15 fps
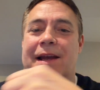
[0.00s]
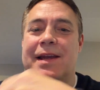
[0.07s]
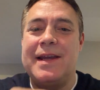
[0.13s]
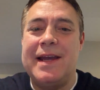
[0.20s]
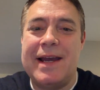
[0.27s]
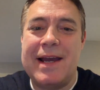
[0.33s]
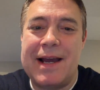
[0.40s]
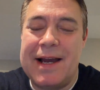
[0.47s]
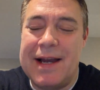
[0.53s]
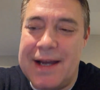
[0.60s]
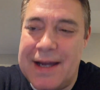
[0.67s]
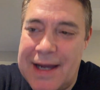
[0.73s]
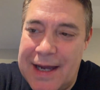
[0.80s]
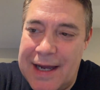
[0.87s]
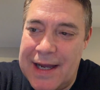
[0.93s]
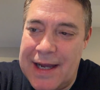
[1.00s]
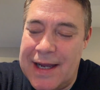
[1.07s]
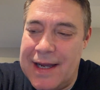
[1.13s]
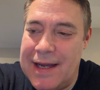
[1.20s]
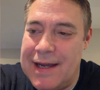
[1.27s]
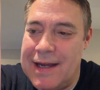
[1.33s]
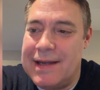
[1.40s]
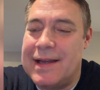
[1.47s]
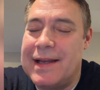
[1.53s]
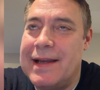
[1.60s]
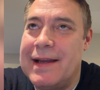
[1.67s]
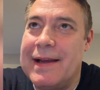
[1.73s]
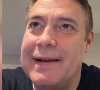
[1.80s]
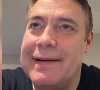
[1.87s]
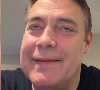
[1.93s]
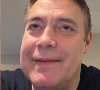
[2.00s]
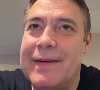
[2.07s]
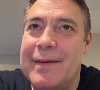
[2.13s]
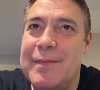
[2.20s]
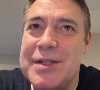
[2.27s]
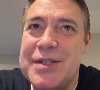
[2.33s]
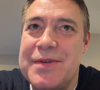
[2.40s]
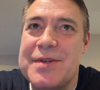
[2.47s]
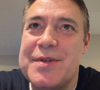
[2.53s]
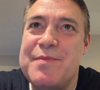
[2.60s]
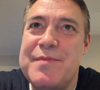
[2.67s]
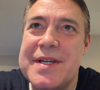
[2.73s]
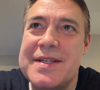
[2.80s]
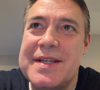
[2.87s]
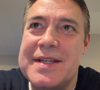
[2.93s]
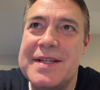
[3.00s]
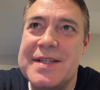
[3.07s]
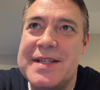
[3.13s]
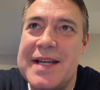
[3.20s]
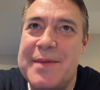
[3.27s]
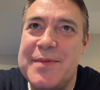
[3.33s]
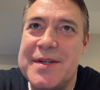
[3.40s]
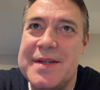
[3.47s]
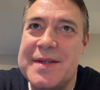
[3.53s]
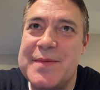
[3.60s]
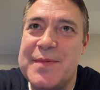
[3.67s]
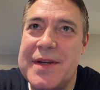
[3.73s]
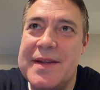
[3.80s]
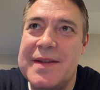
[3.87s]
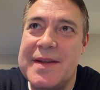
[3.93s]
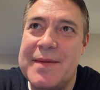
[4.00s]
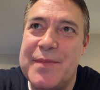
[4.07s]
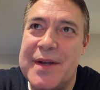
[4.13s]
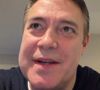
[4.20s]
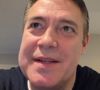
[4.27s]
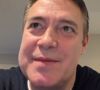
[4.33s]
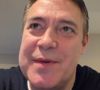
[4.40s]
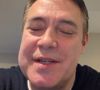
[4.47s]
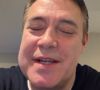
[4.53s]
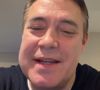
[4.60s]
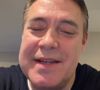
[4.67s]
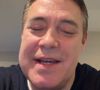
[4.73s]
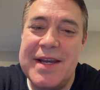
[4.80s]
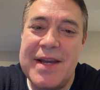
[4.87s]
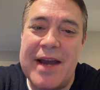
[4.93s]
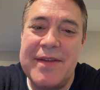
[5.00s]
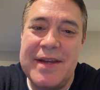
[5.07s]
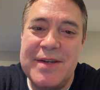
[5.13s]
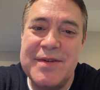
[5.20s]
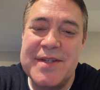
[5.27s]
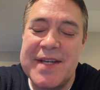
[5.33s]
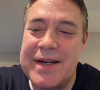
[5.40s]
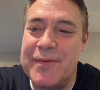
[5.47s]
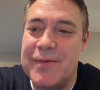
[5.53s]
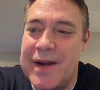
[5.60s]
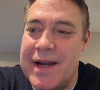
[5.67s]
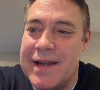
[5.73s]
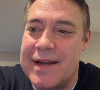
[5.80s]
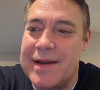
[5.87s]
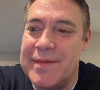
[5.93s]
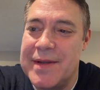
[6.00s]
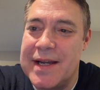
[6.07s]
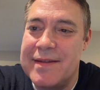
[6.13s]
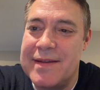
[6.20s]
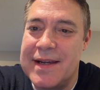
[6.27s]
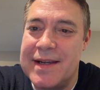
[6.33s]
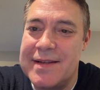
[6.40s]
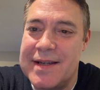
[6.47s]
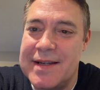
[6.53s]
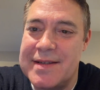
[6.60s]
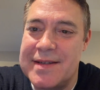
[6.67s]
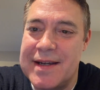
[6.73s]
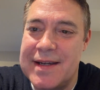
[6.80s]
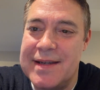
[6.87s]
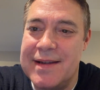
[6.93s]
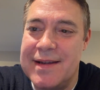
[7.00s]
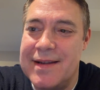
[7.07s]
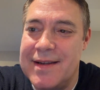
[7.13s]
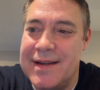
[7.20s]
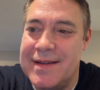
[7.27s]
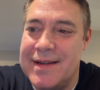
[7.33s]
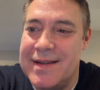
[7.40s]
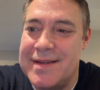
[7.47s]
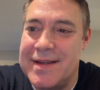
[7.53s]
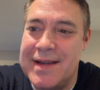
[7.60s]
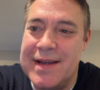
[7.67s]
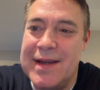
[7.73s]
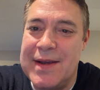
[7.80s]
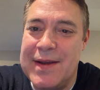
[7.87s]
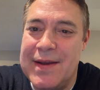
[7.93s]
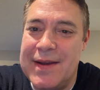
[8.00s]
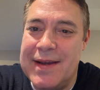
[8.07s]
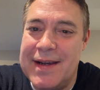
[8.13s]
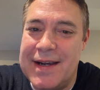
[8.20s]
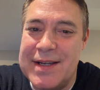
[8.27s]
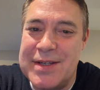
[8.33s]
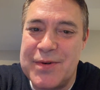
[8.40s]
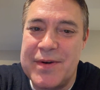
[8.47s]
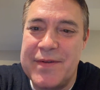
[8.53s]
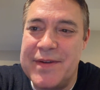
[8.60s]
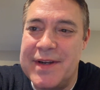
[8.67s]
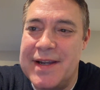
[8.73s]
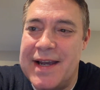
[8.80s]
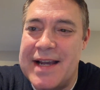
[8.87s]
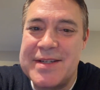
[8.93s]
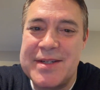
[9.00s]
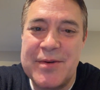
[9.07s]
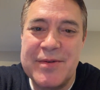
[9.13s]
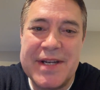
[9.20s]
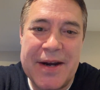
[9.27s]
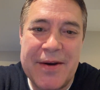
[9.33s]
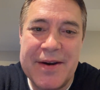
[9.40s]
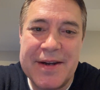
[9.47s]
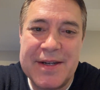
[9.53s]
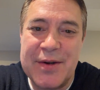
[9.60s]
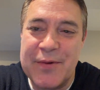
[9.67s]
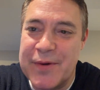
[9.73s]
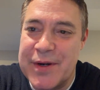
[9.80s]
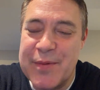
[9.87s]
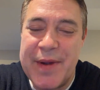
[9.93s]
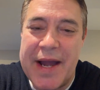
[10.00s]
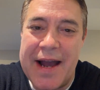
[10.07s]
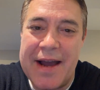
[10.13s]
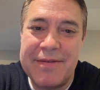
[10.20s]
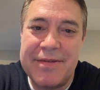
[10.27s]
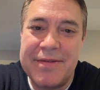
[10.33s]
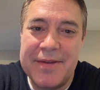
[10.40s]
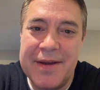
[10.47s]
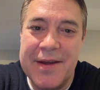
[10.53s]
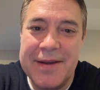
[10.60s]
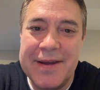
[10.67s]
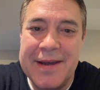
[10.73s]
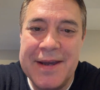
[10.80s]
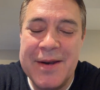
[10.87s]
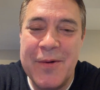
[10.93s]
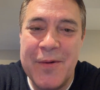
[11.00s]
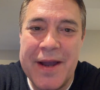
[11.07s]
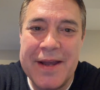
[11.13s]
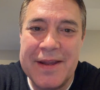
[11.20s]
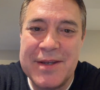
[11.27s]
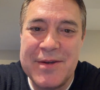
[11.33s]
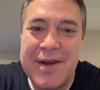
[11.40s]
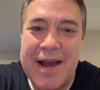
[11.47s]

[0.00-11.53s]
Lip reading: Yeah, I'm not sure there's misconceptions, but as much, yeah, I think you said it right. I mean, I think it's like it's sort of an esoteric career path in a way. Like